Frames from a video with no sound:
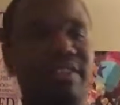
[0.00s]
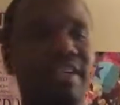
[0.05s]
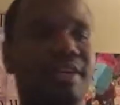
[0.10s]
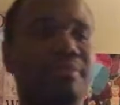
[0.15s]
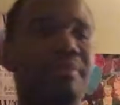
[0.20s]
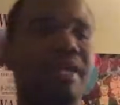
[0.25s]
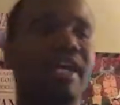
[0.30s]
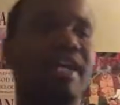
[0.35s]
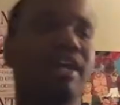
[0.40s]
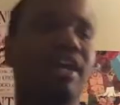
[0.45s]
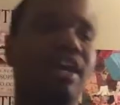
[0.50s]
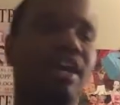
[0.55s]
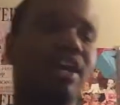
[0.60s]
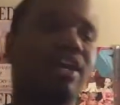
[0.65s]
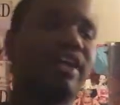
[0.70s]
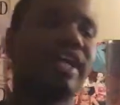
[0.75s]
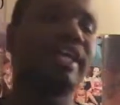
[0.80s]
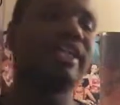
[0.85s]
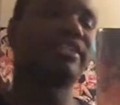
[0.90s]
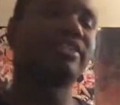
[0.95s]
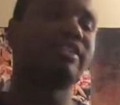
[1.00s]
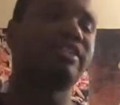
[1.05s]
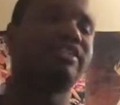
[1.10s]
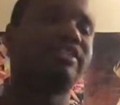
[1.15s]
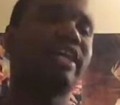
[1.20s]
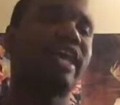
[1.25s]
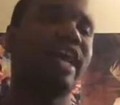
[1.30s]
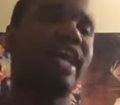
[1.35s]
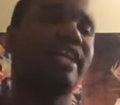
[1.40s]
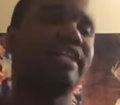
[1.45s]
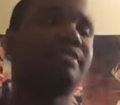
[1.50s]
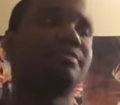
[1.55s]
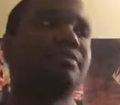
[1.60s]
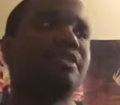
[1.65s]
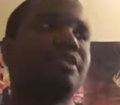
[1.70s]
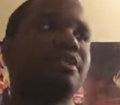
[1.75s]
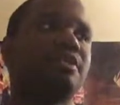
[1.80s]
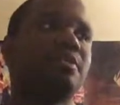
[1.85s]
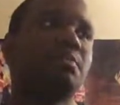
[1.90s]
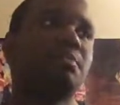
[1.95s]
And I'm like, oh, that's real nice.
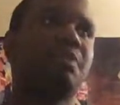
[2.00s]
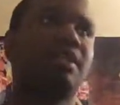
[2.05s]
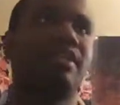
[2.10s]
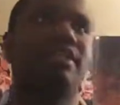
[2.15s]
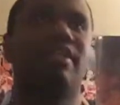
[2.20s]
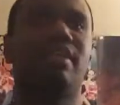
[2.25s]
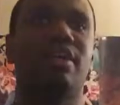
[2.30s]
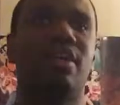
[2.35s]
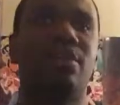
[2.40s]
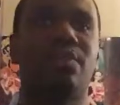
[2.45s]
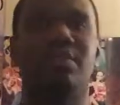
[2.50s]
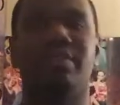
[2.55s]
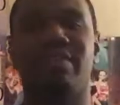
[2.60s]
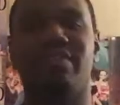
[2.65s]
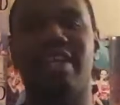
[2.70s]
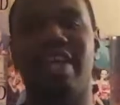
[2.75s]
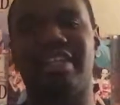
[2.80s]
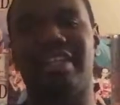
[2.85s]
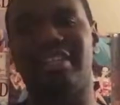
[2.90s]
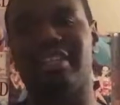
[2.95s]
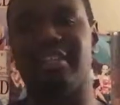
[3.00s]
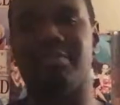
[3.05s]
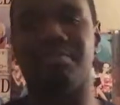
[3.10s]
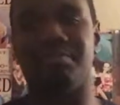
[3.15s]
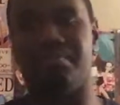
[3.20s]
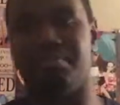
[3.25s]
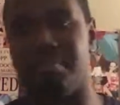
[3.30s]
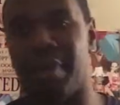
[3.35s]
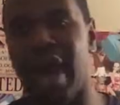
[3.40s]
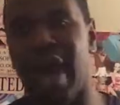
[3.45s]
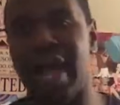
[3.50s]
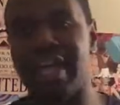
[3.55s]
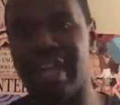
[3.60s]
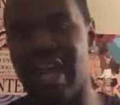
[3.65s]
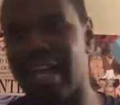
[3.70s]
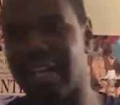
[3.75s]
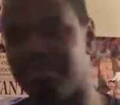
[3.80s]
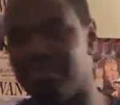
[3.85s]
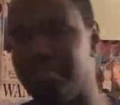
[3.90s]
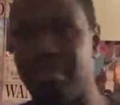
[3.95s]
But the owner of that doesn't buy
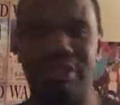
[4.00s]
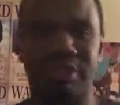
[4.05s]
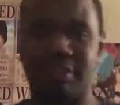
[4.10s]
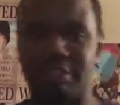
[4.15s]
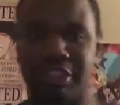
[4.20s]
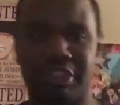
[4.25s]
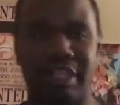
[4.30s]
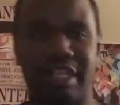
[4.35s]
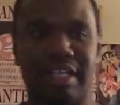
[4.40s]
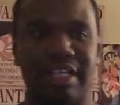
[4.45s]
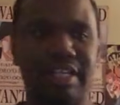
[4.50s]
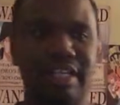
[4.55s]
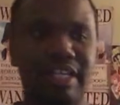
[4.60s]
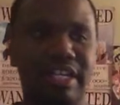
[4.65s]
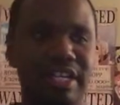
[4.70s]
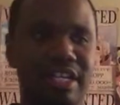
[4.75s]
that bullshit.